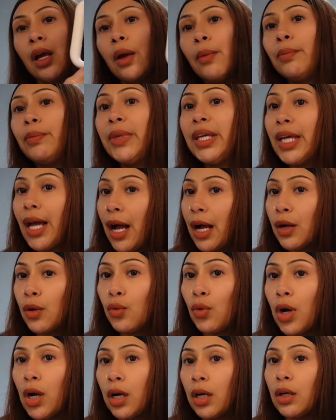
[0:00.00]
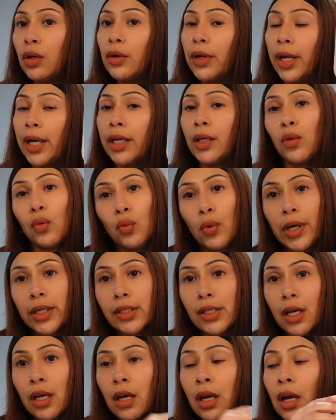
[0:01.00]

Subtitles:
mi agua, okay, water,